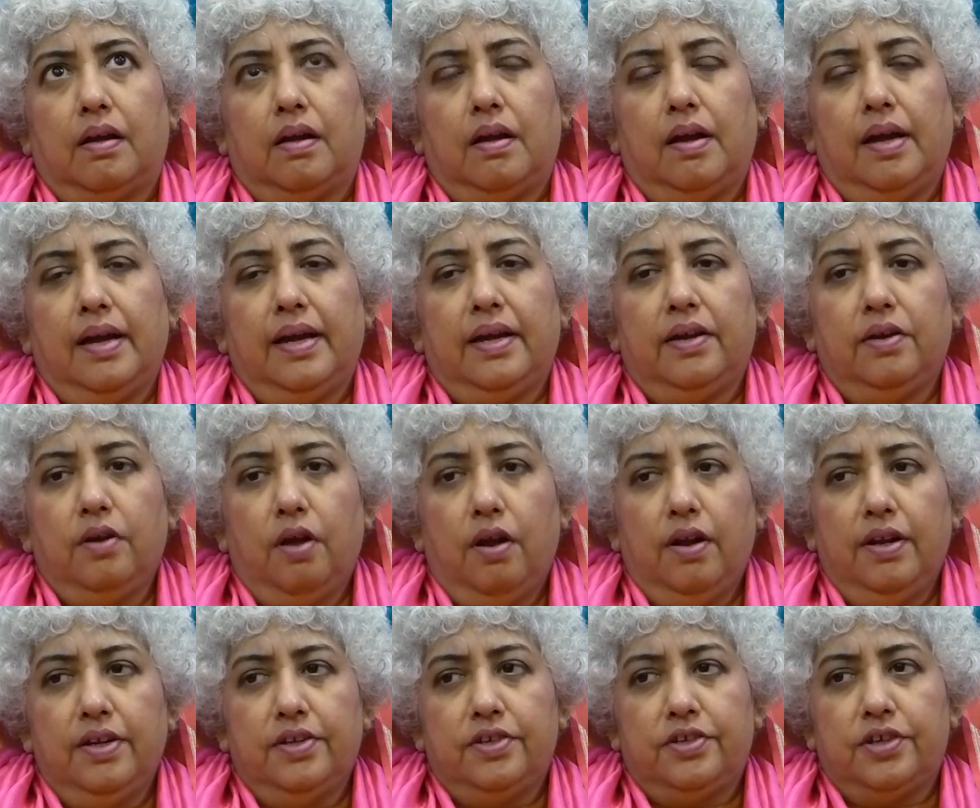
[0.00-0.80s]

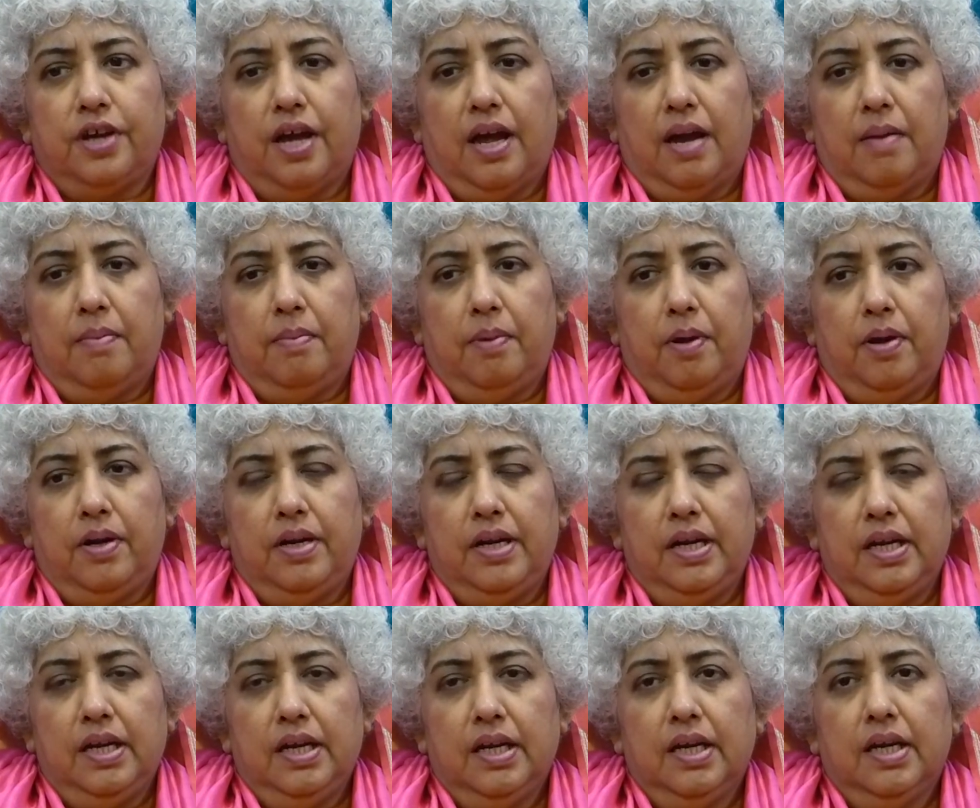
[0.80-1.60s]
acknowledge our
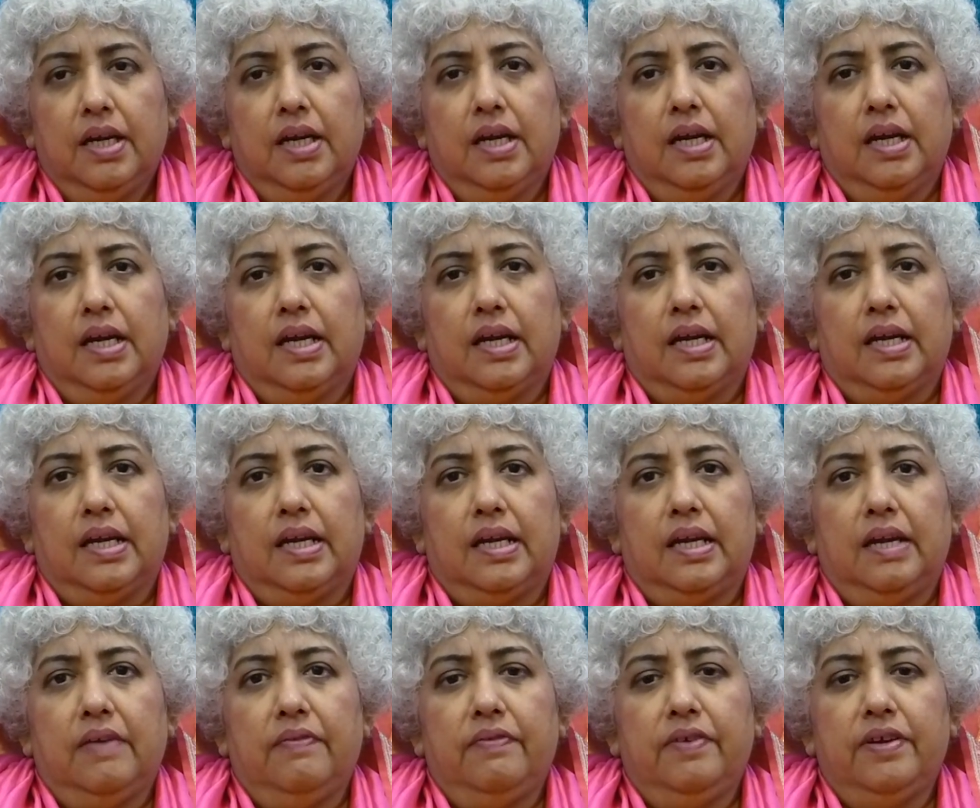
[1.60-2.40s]
body,
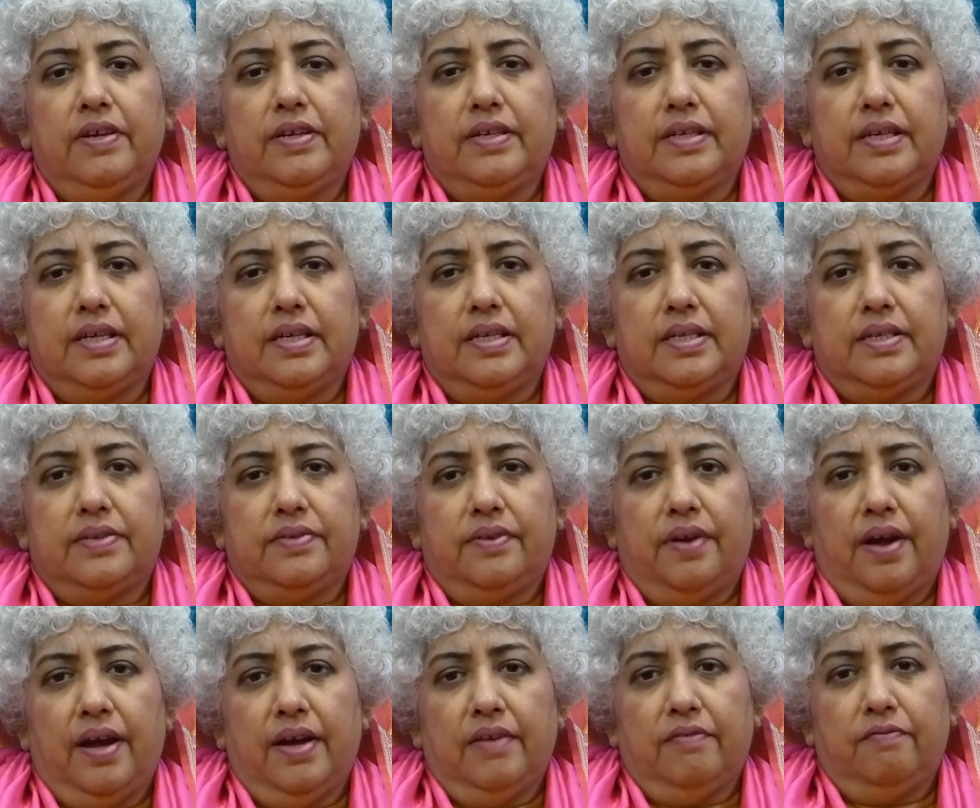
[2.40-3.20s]
give it its
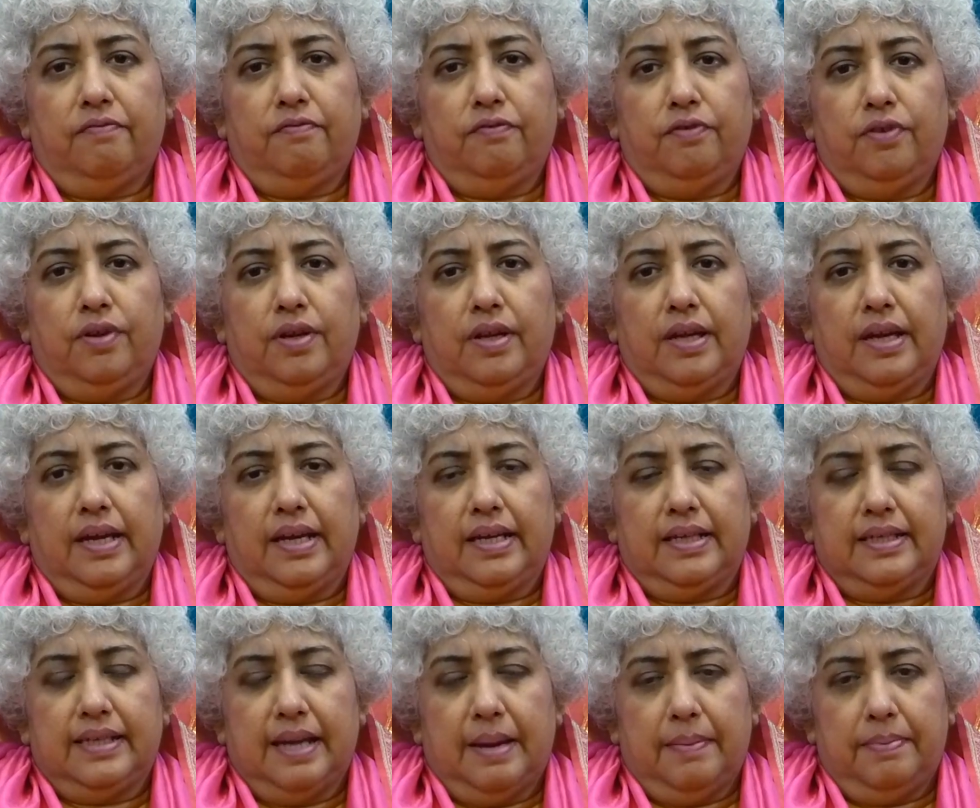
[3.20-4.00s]
rightful
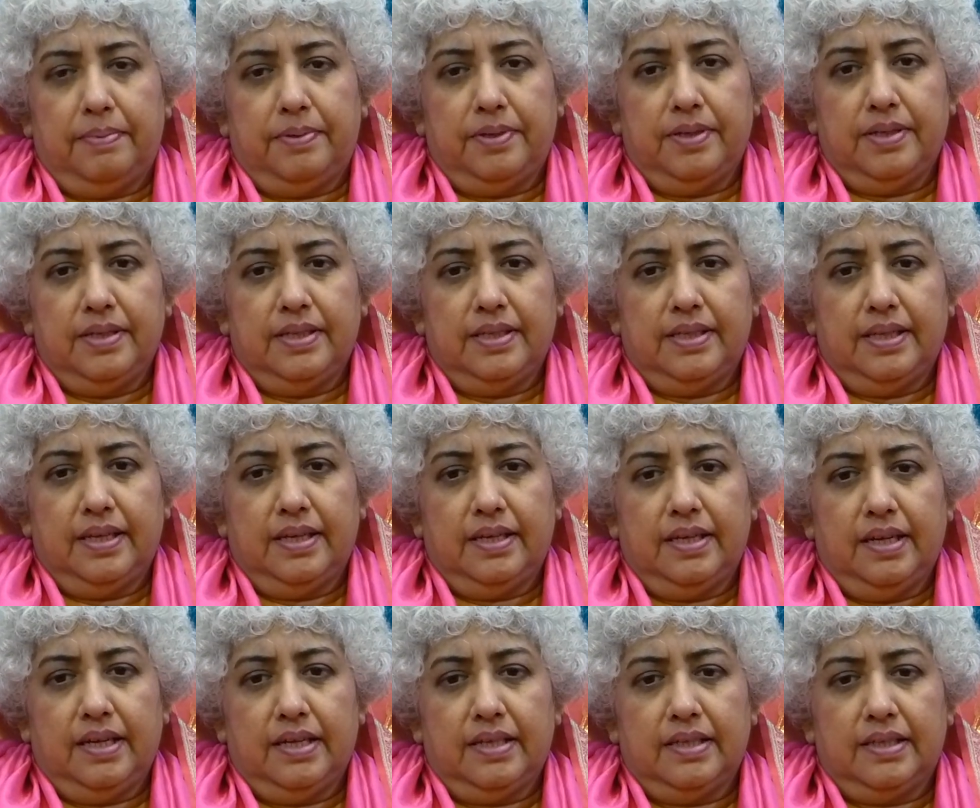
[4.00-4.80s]
acceptance
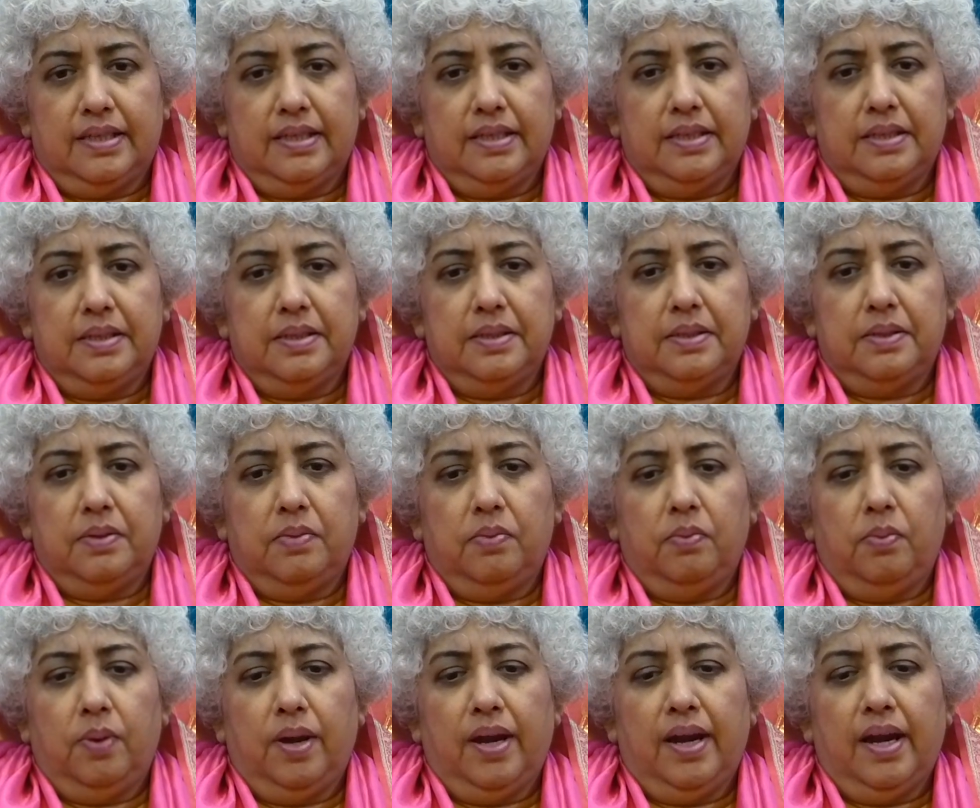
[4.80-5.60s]
that yes, this is
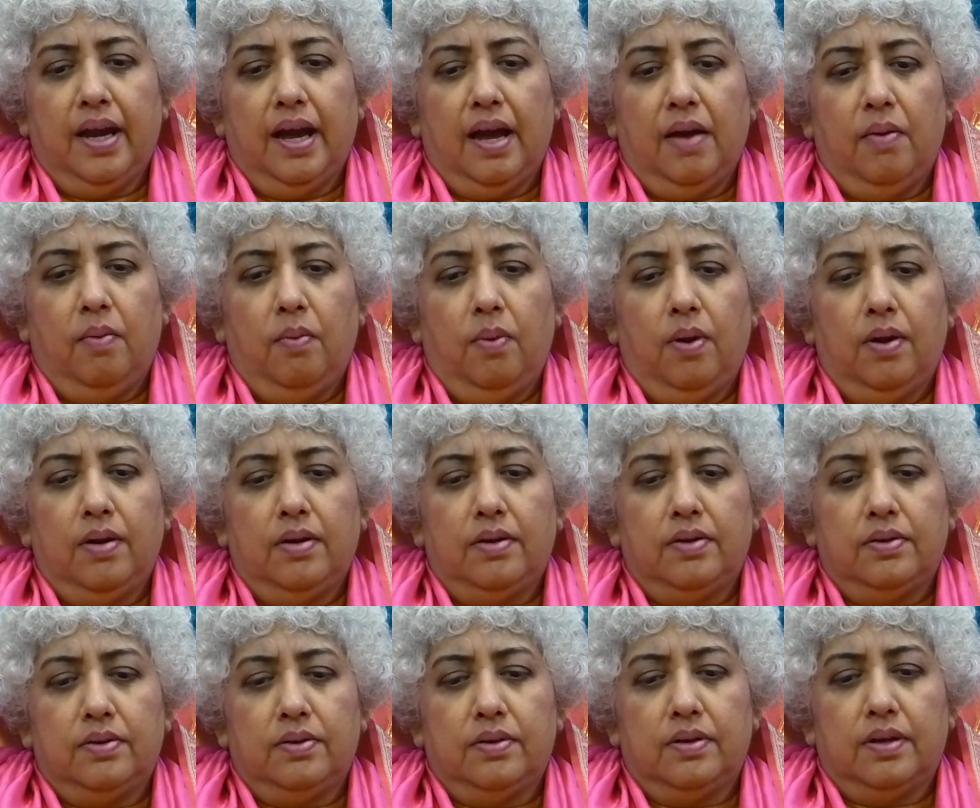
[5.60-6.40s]
the way I
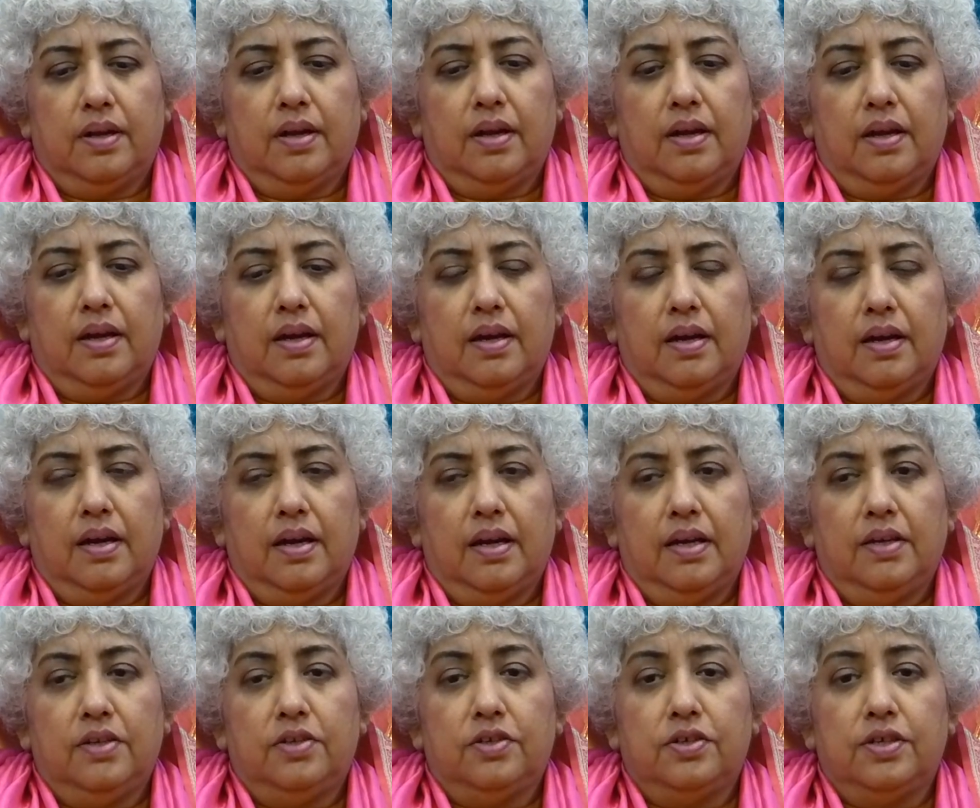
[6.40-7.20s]
want to,
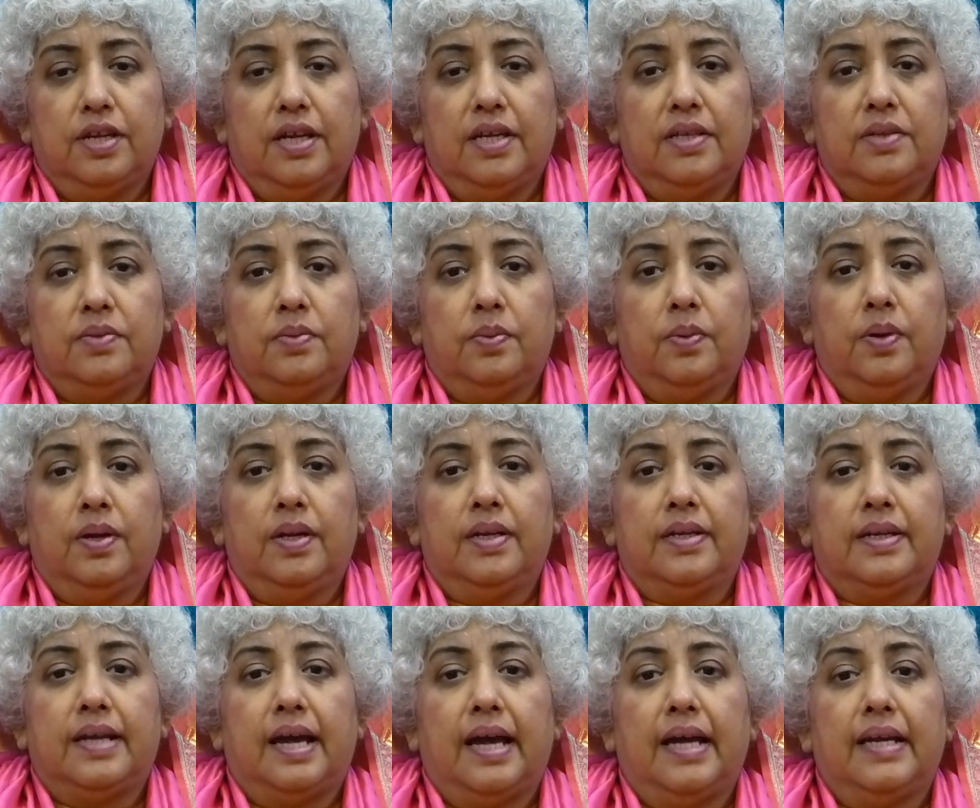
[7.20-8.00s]
in today's
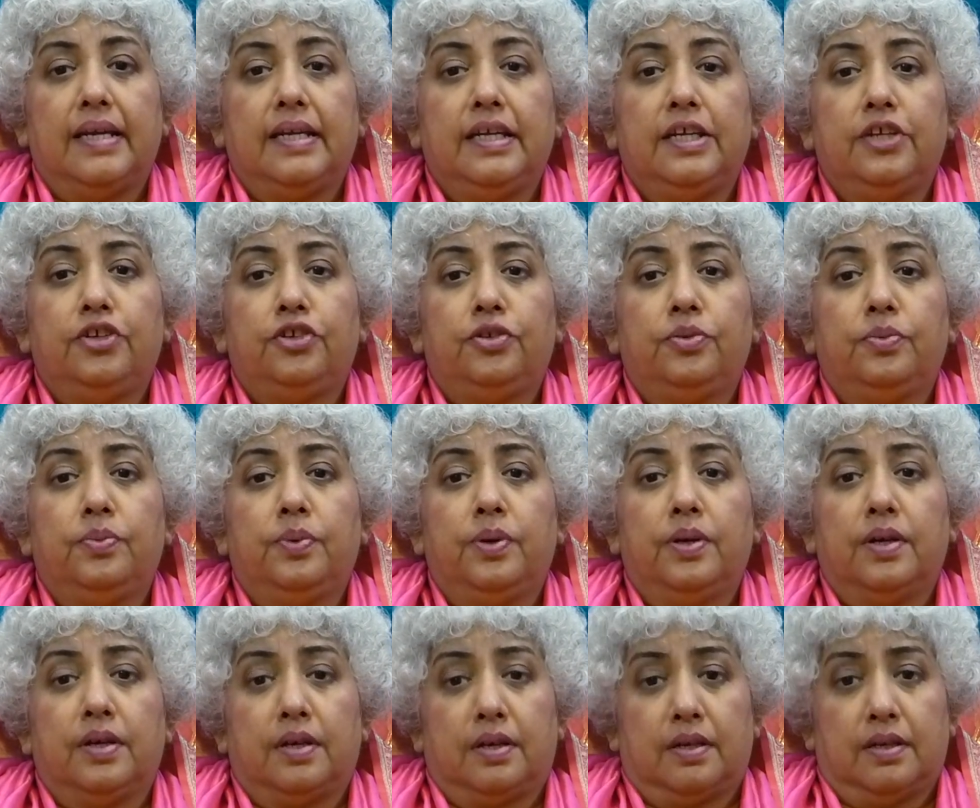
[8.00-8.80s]
world I need to
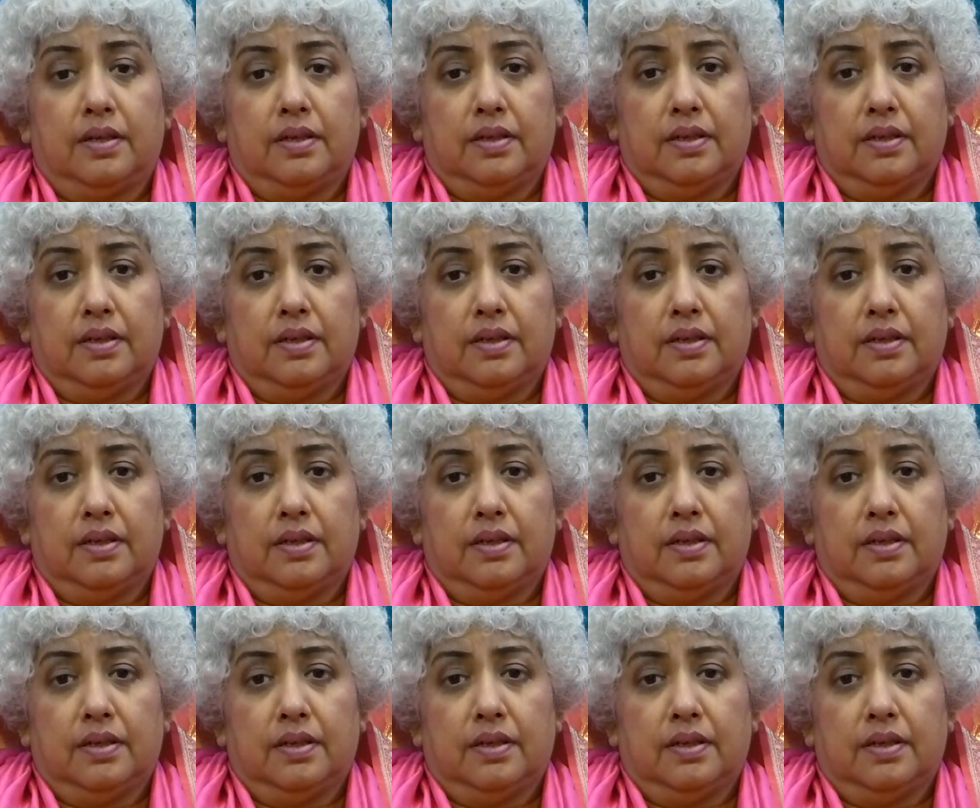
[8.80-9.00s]
work.